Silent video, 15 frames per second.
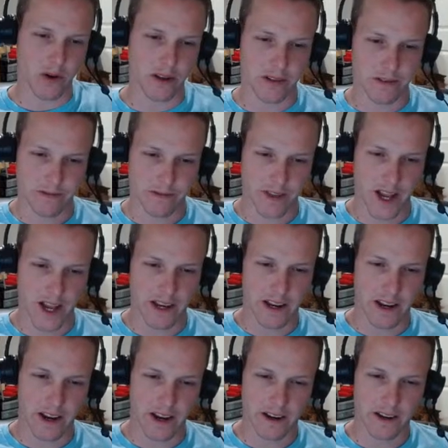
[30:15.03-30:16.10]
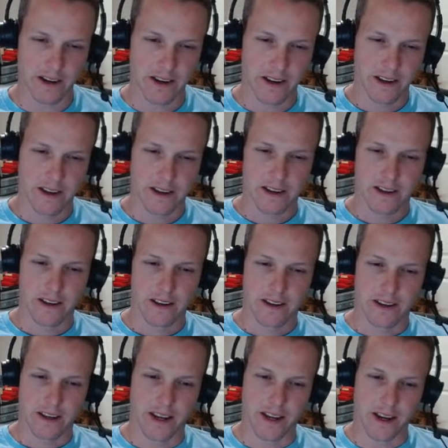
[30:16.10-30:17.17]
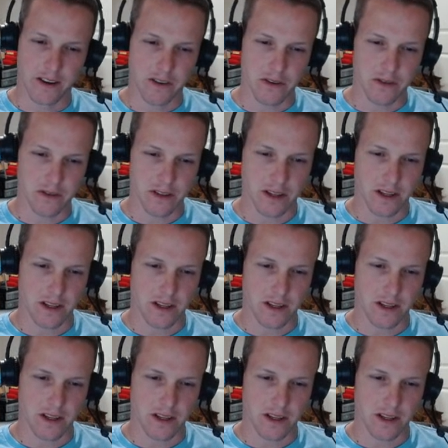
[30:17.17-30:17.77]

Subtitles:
it fly today. He goes,